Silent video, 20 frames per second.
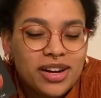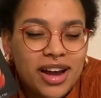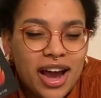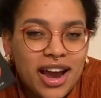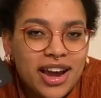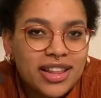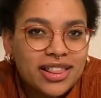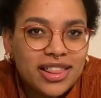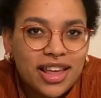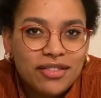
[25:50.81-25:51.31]
I
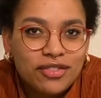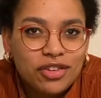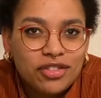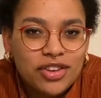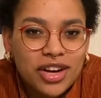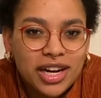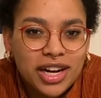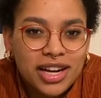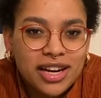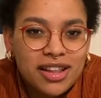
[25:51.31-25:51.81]
had never
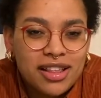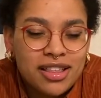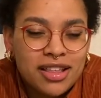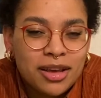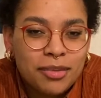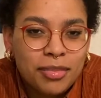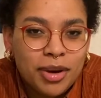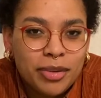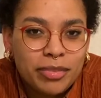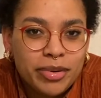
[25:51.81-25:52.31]
read
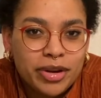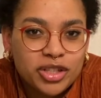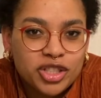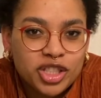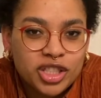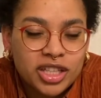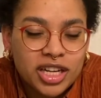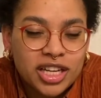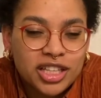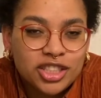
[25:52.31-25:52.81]
anything by
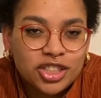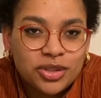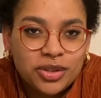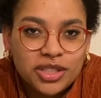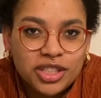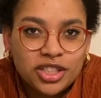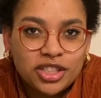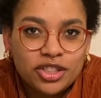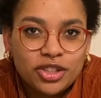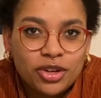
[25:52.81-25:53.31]
Patrick Ness, so I
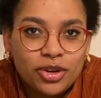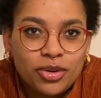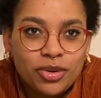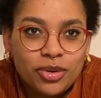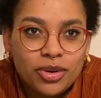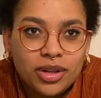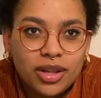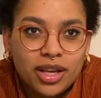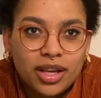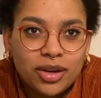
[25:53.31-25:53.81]
didn't know
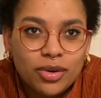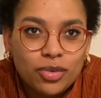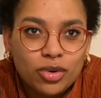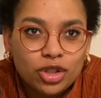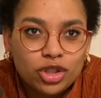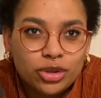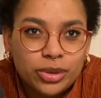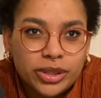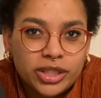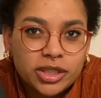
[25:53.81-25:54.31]
like
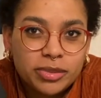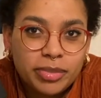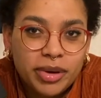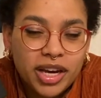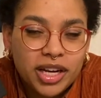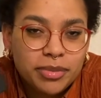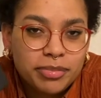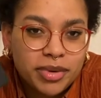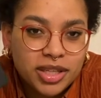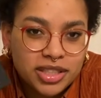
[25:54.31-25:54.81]
what to
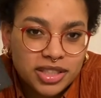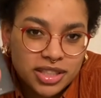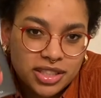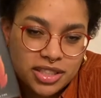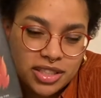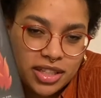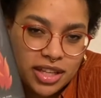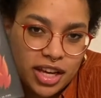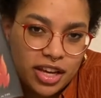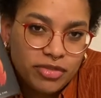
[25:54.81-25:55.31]
expect. My
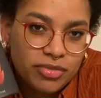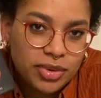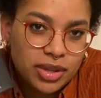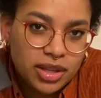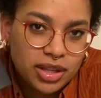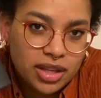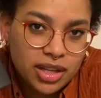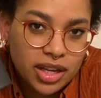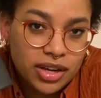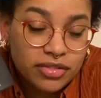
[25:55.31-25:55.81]
sister
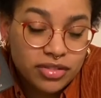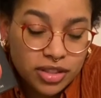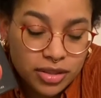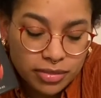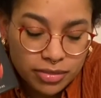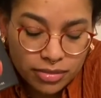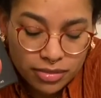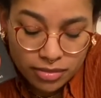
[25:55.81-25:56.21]
gifted.